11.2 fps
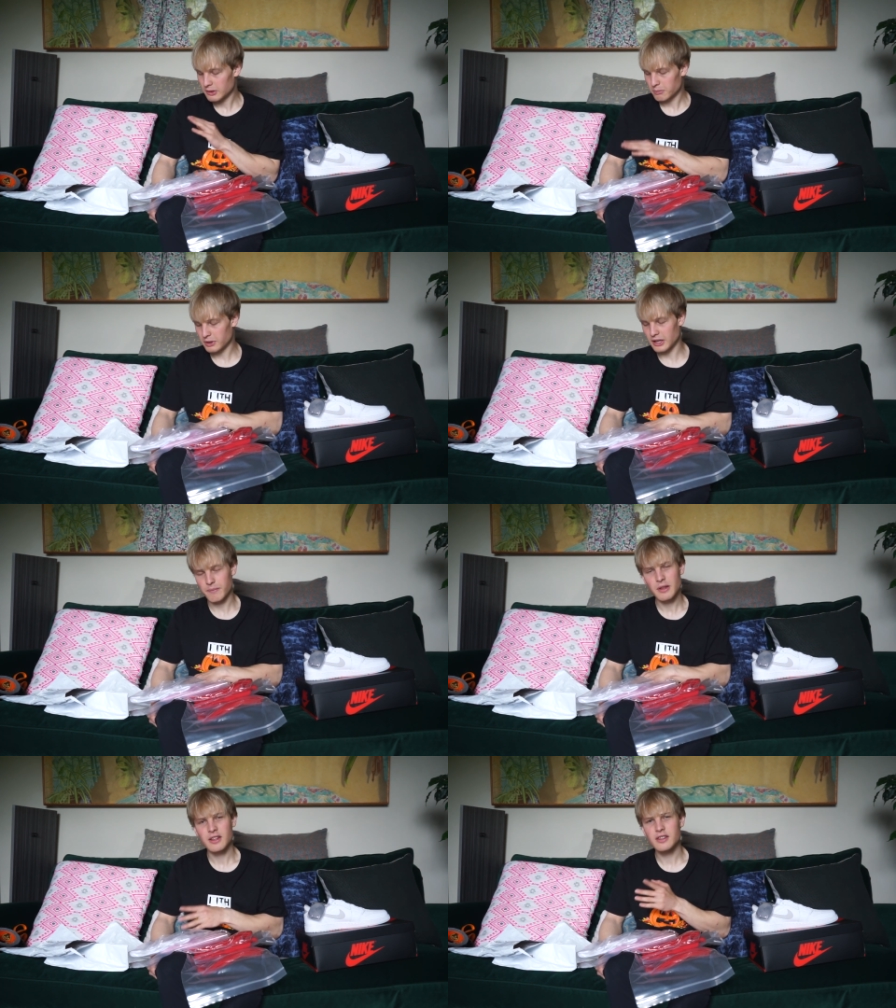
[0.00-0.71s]
But
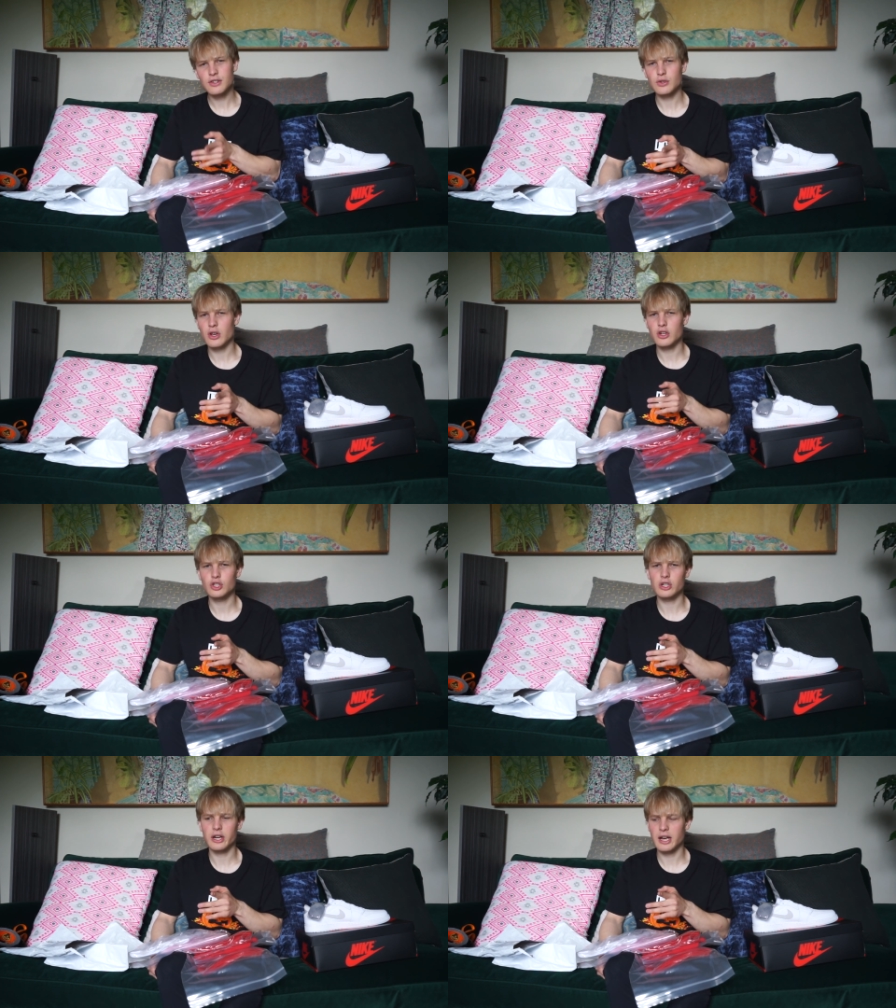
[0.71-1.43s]
yeah, these will go
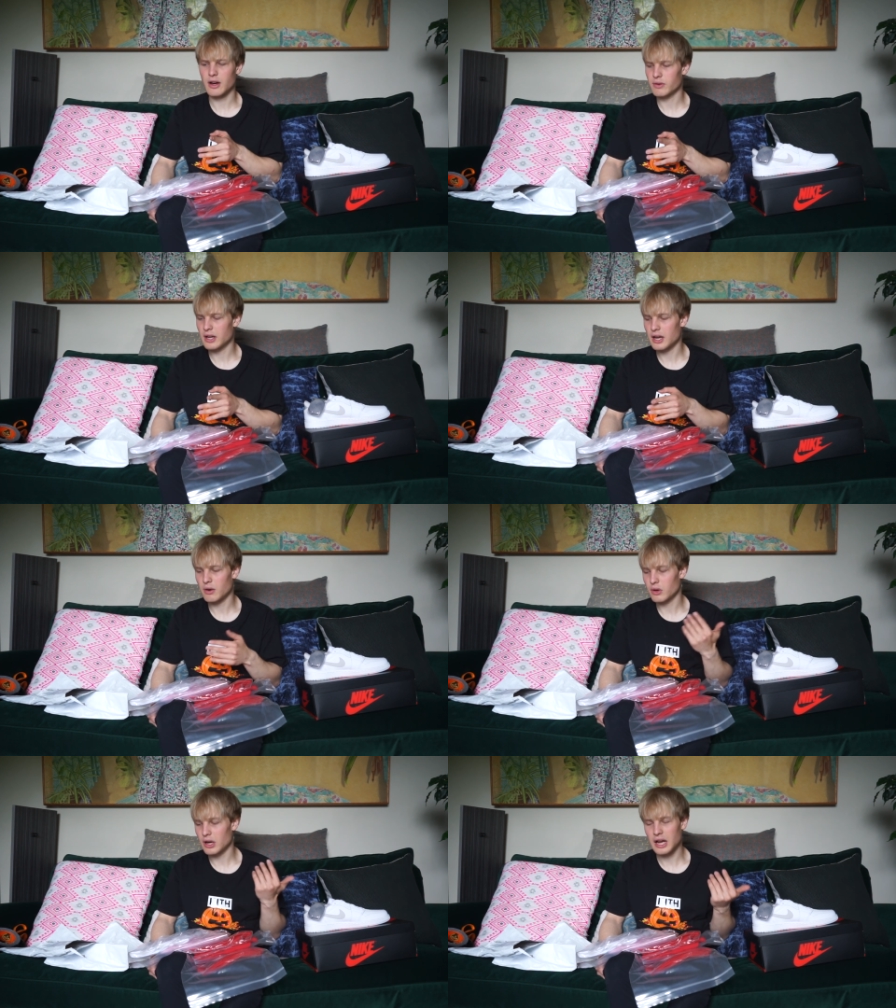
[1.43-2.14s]
straight out
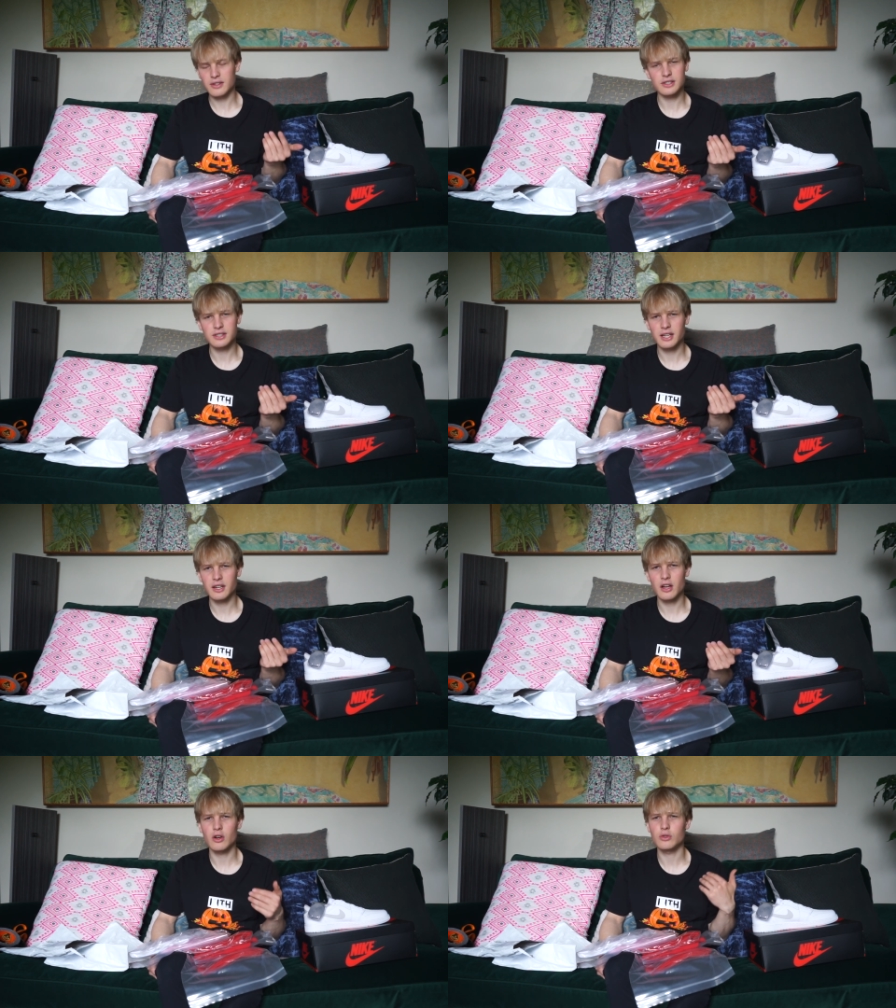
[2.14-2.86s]
now. As I
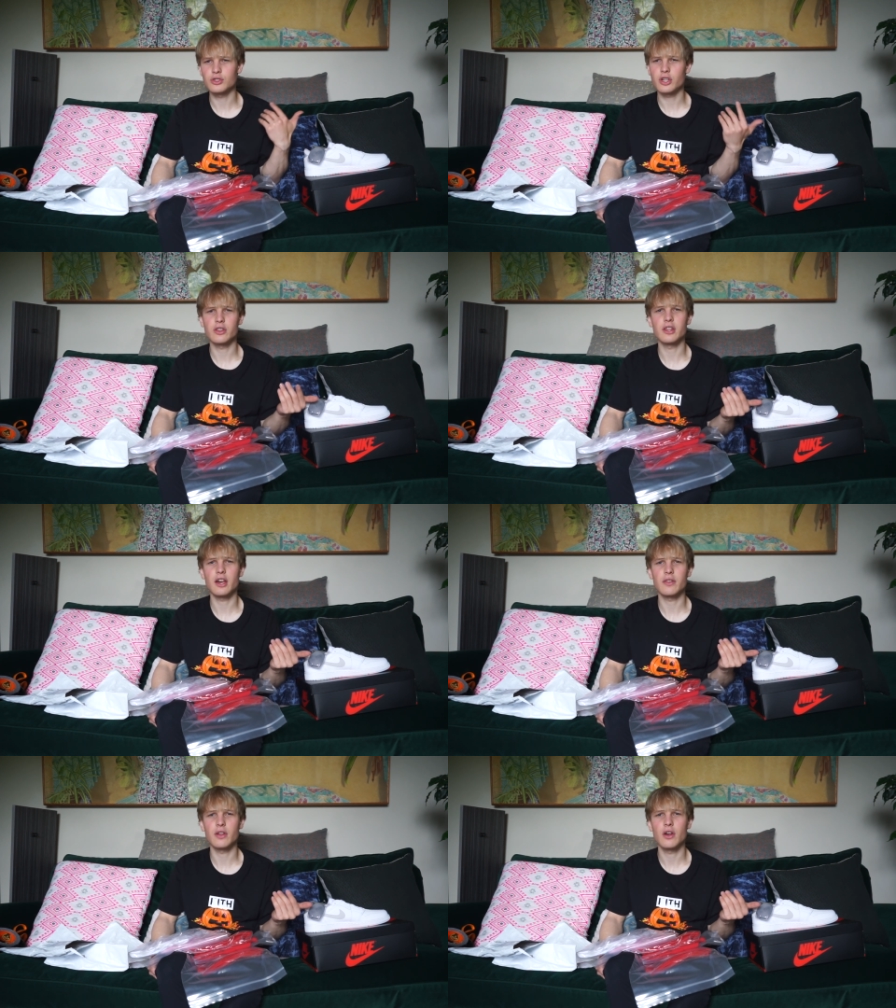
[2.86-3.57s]
said, I'll show you
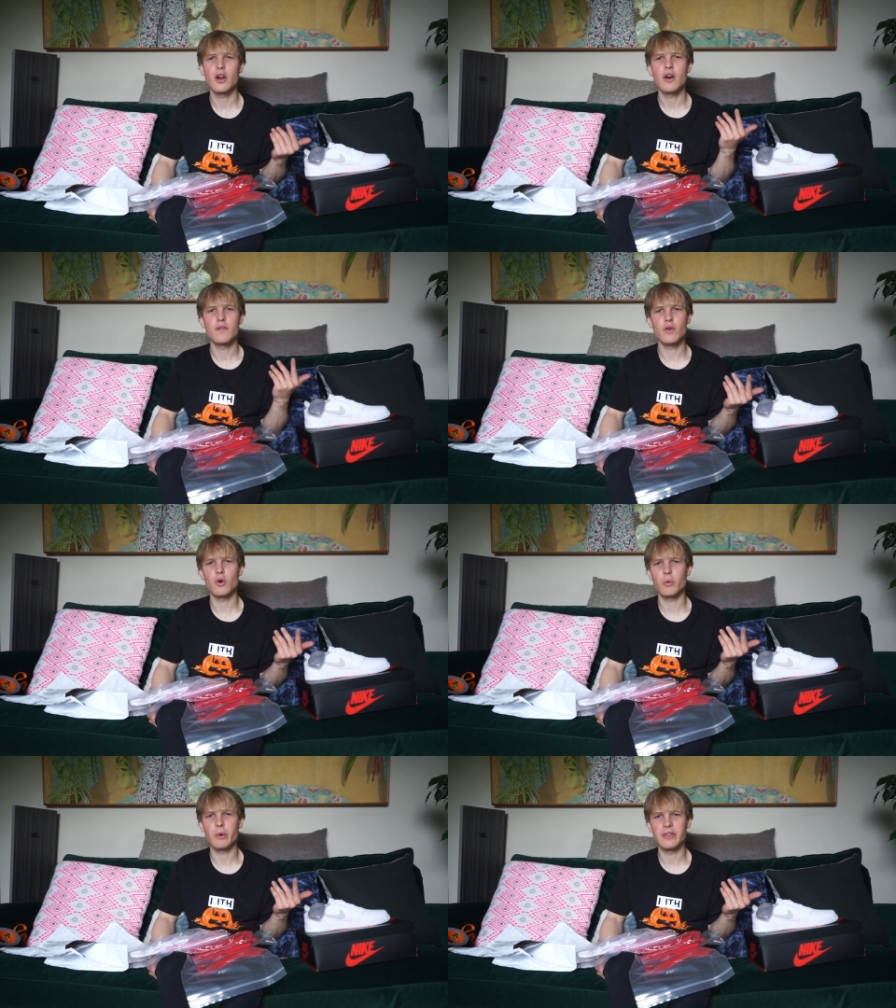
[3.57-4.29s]
the other
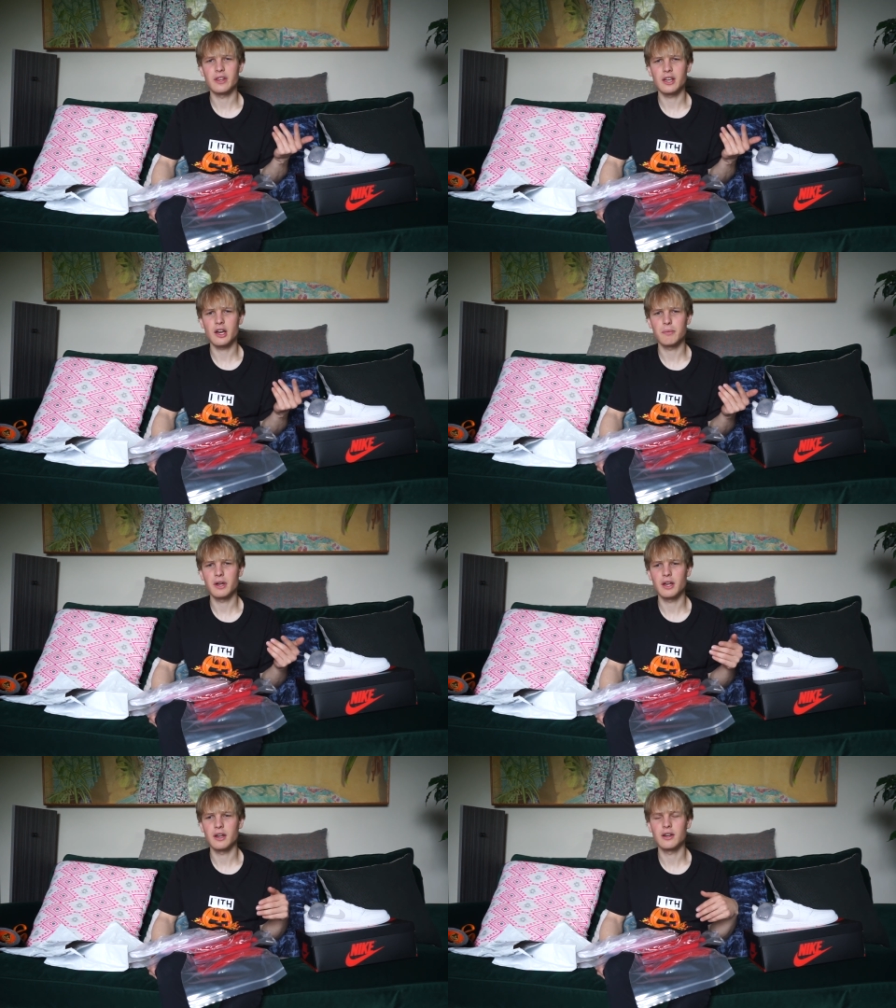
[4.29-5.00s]
four when they come
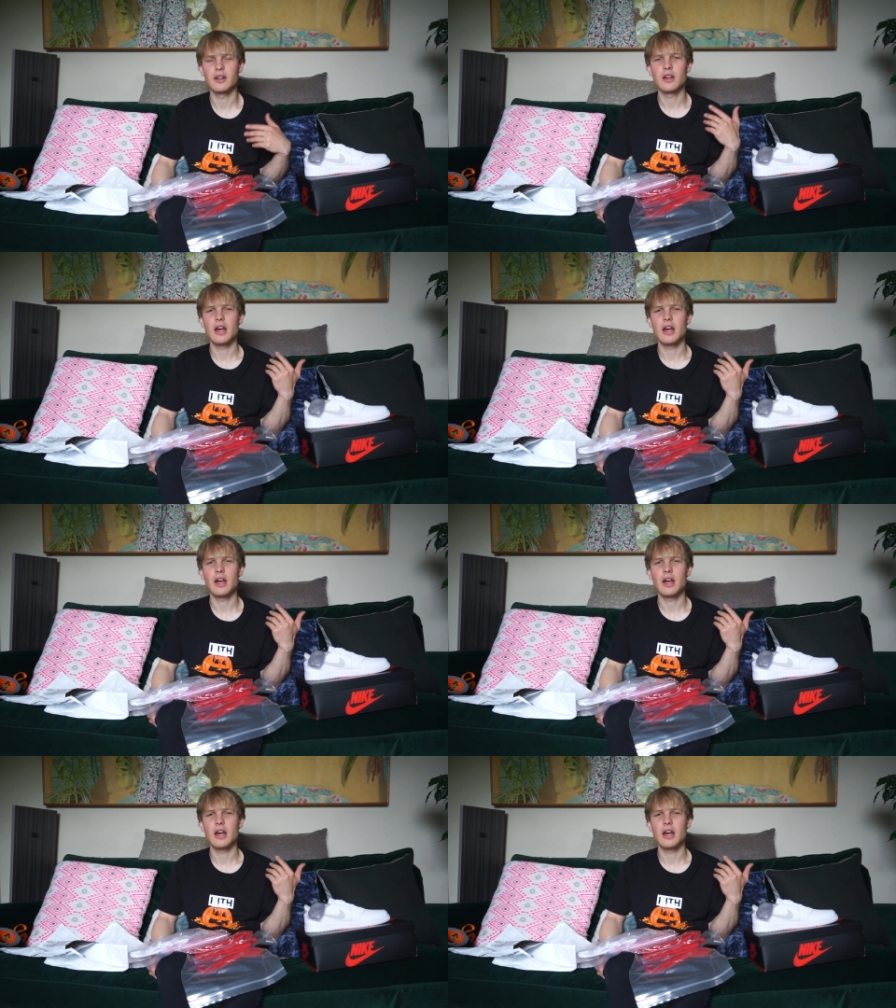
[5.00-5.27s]
in.